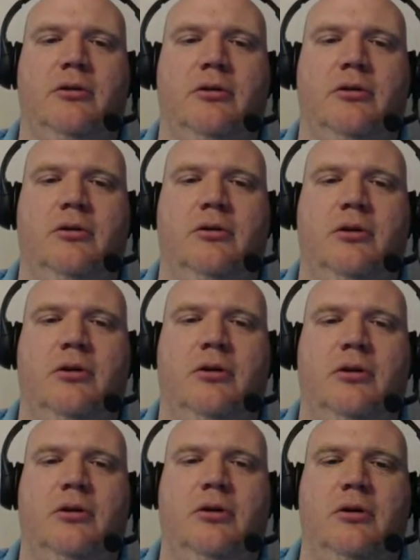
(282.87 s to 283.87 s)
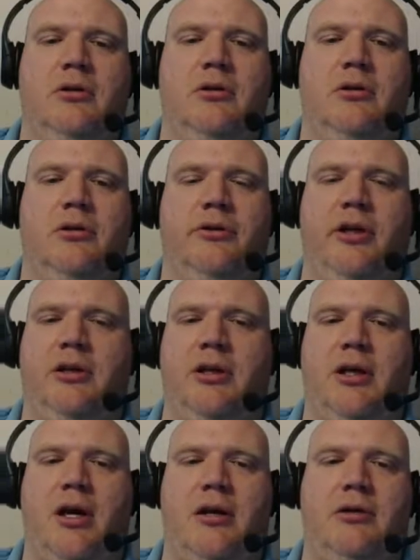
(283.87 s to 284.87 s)
I think that
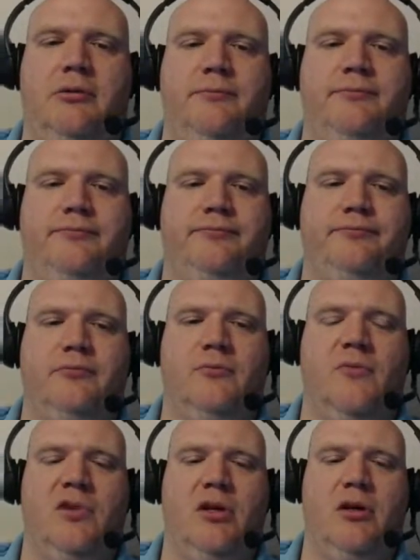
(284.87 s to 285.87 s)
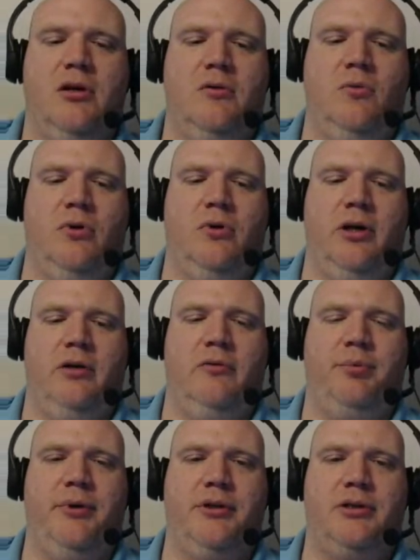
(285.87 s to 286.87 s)
got it all. We'll go ahead and
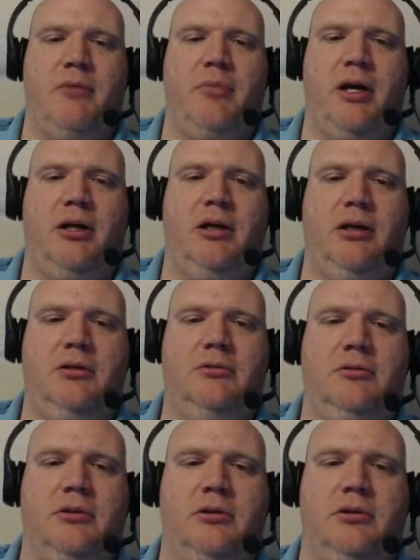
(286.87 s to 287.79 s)
replace that back in.